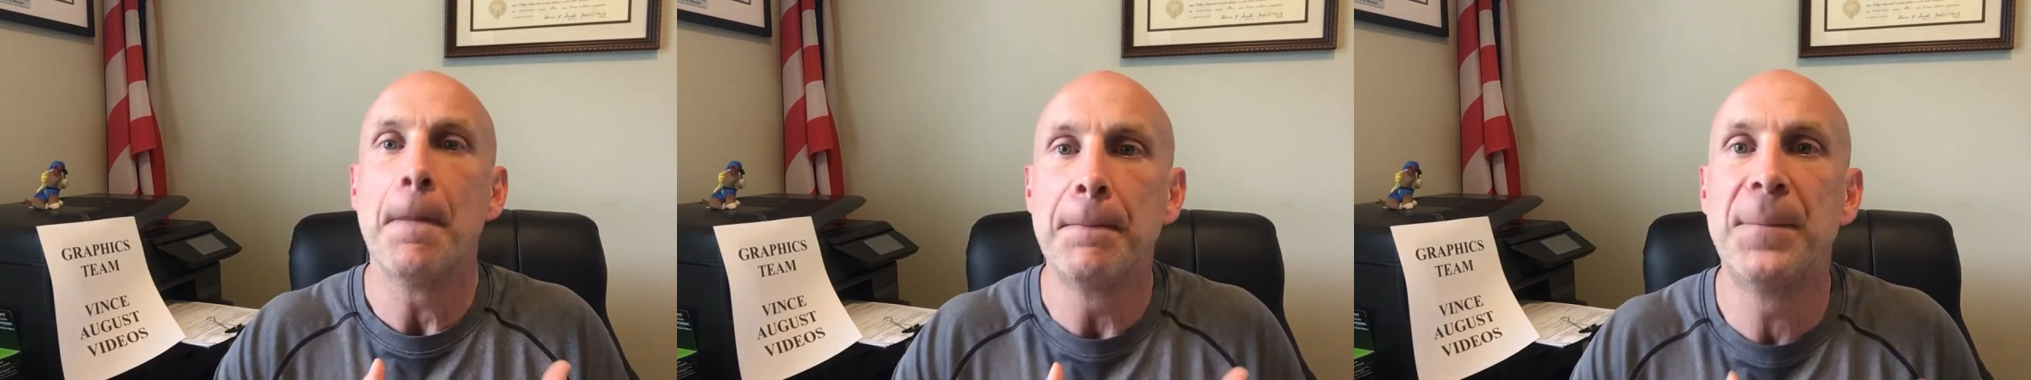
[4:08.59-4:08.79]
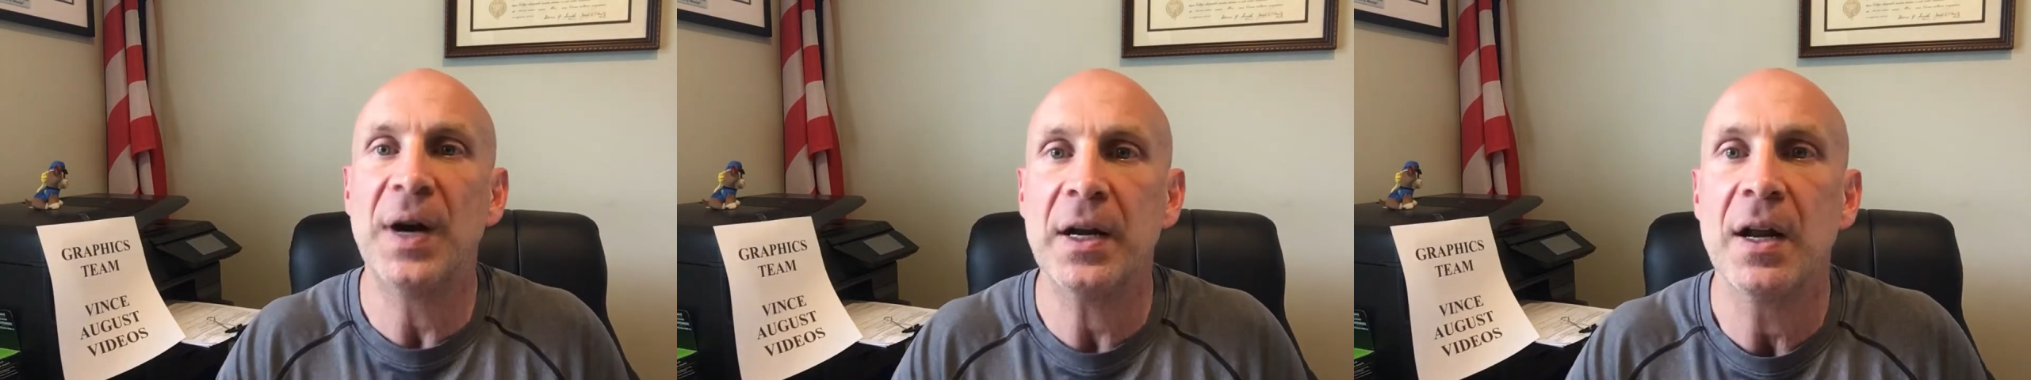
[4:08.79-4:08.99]

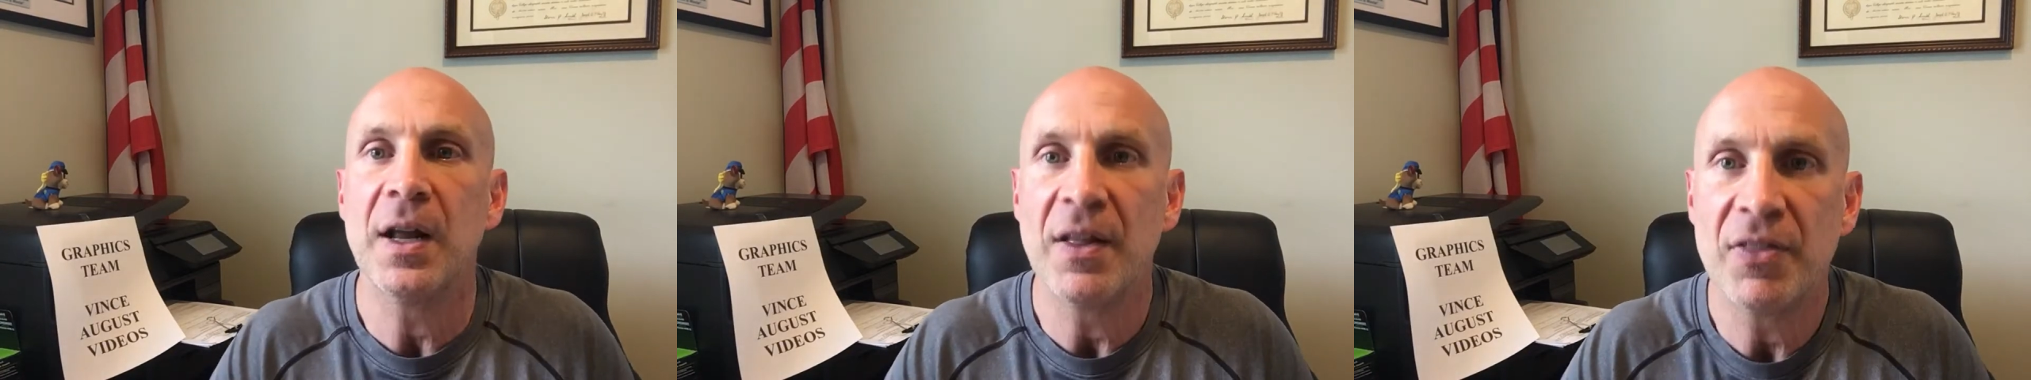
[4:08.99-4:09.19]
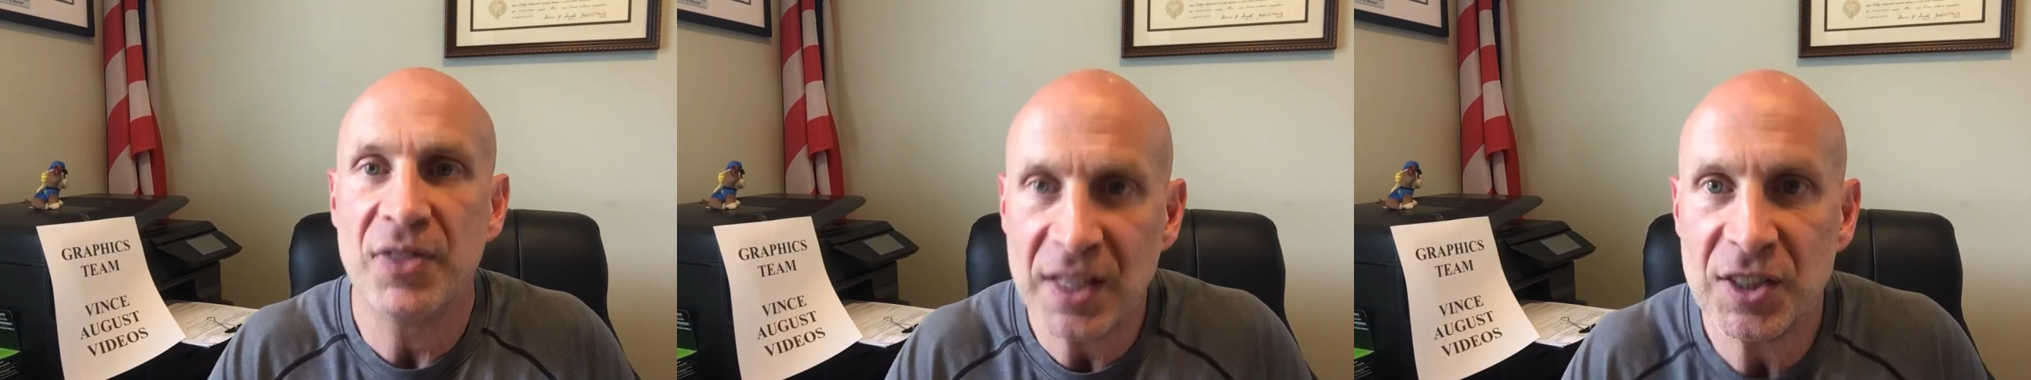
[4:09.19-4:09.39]

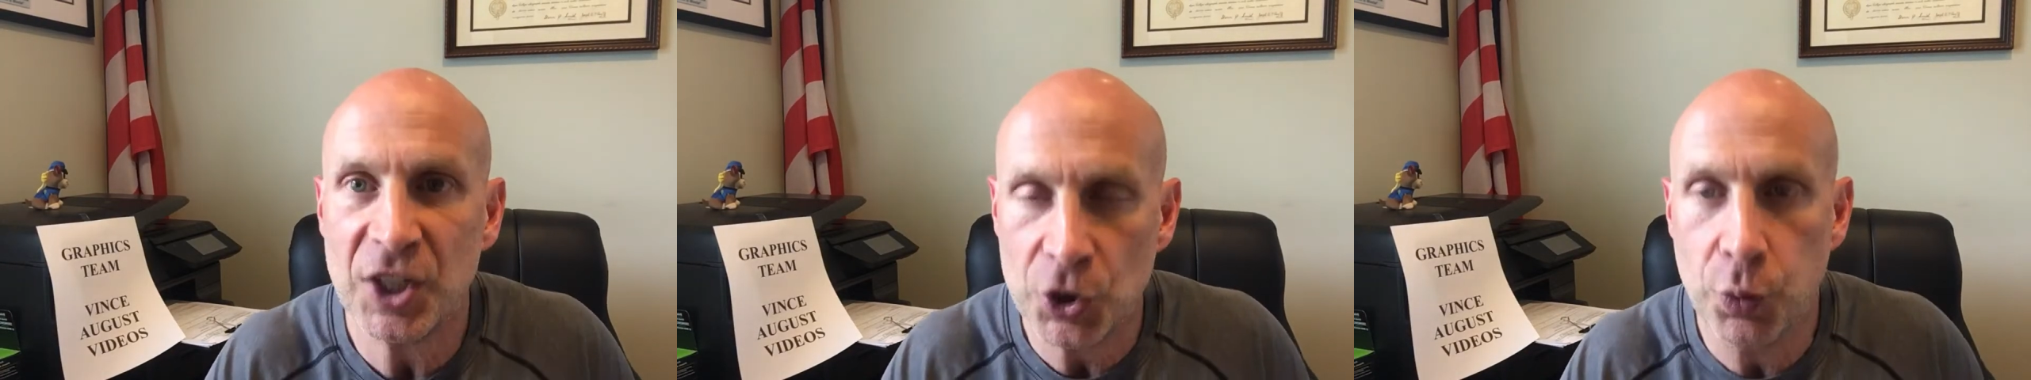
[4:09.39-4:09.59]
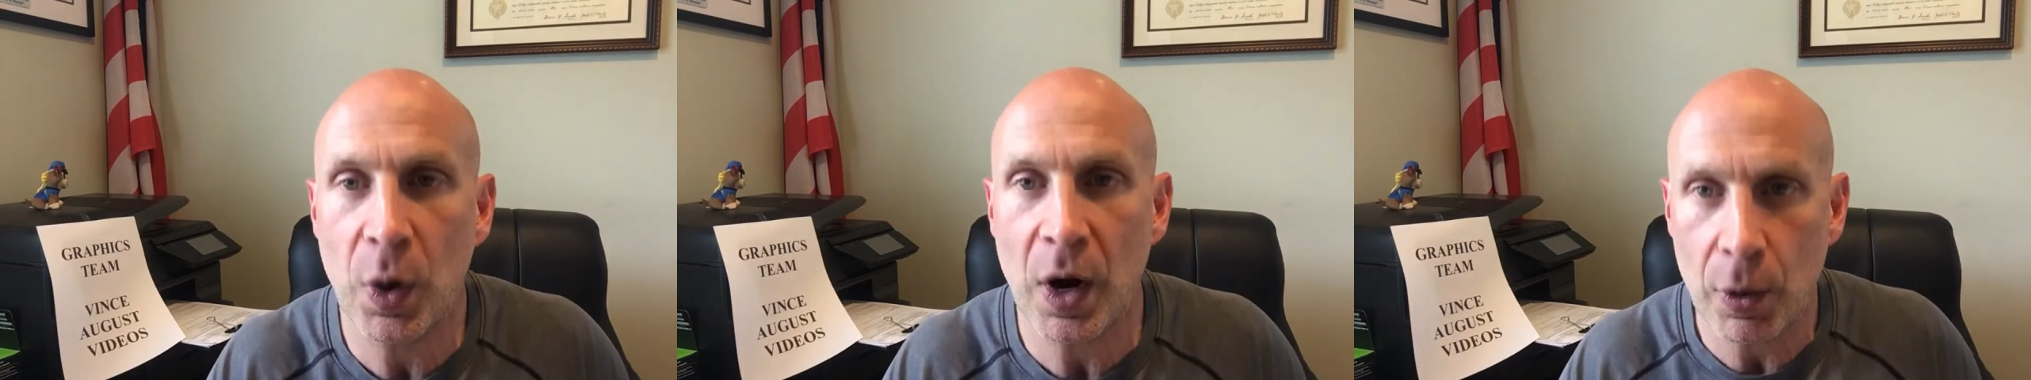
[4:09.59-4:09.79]
But this
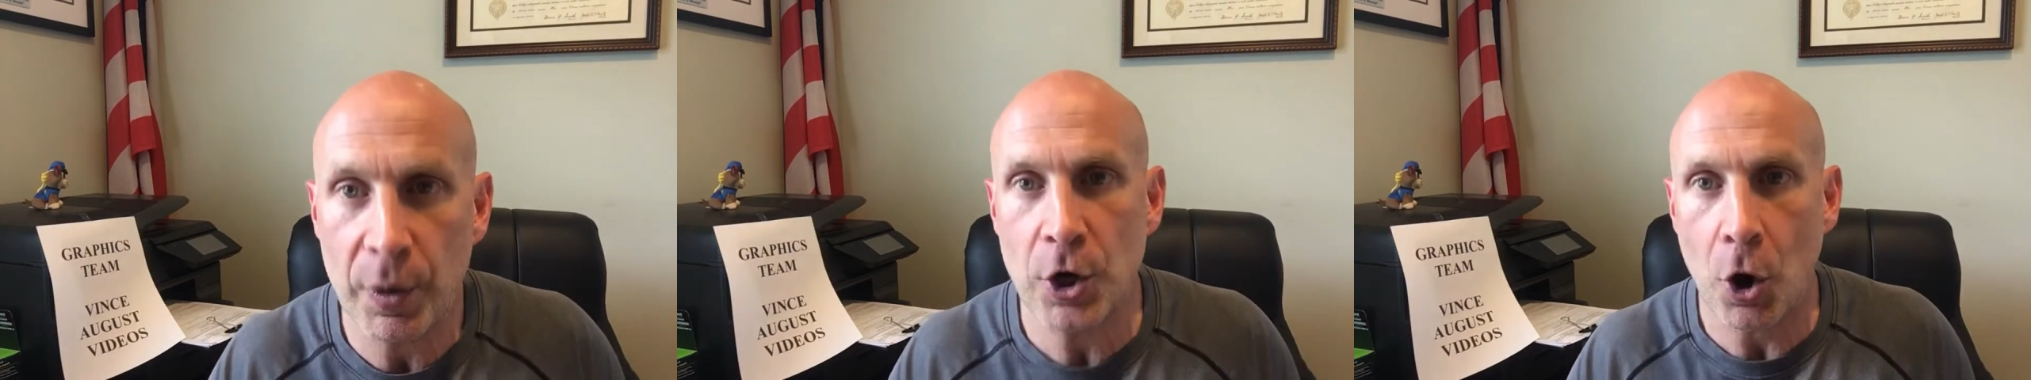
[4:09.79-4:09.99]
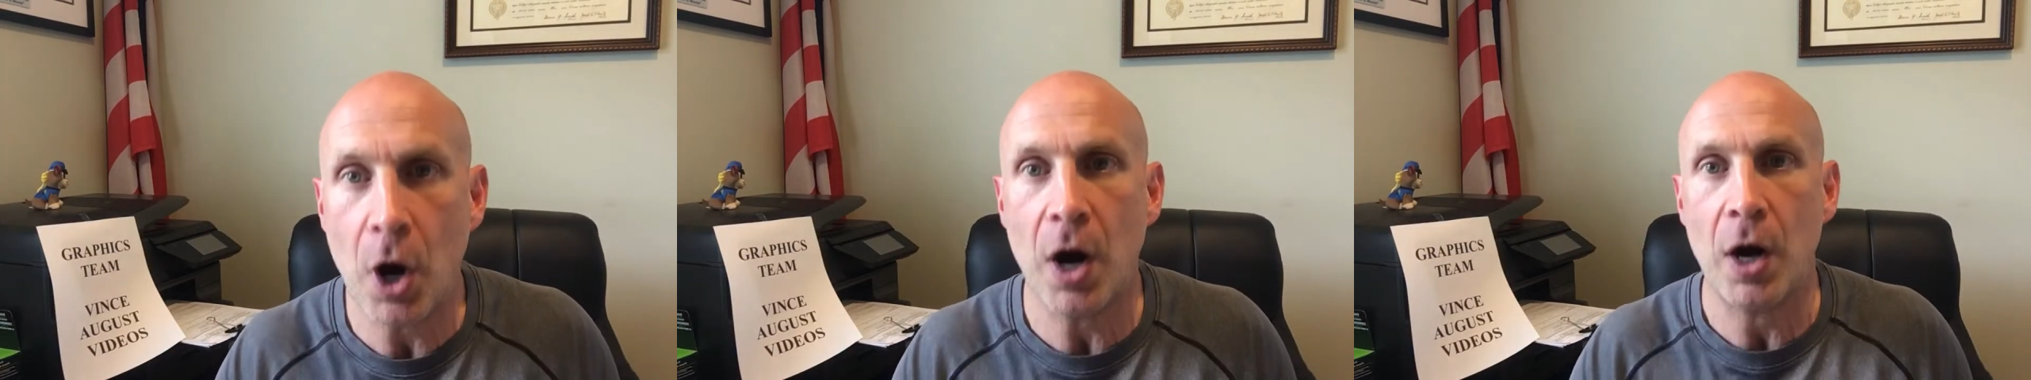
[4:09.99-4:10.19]
is where
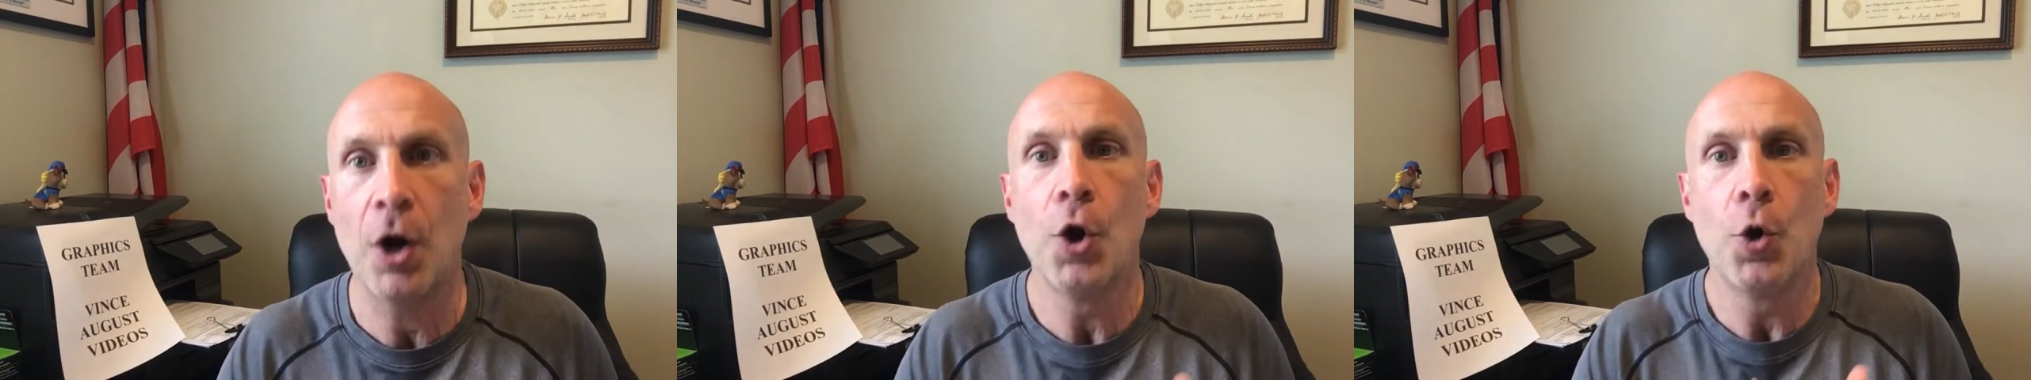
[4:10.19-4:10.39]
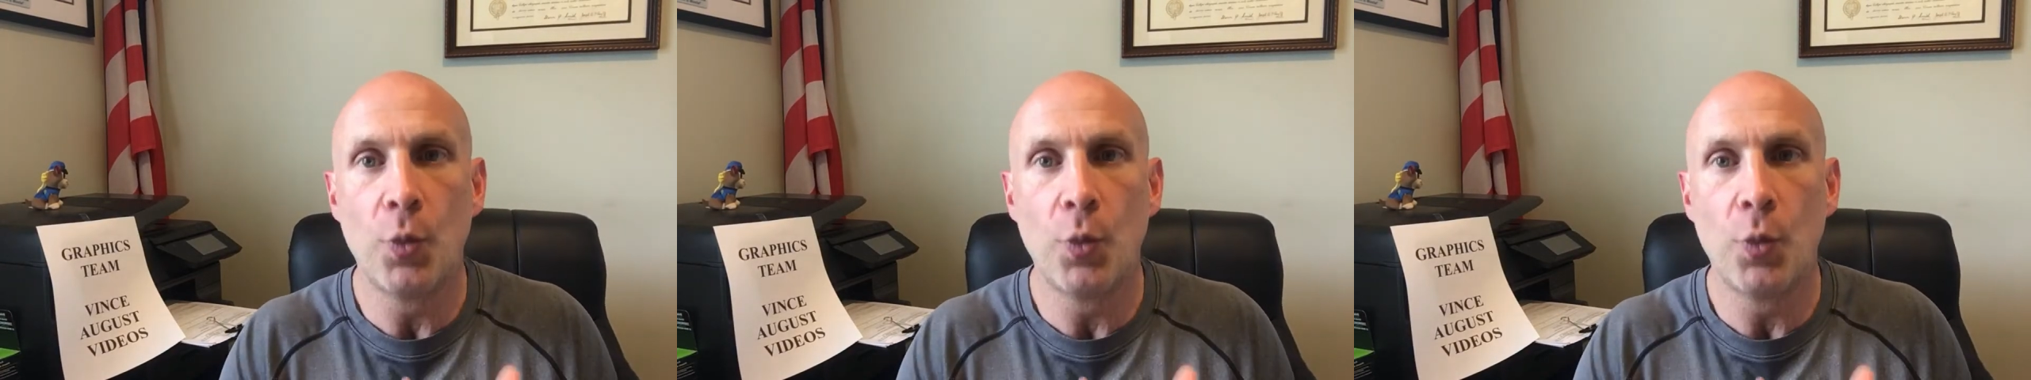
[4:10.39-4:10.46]
we are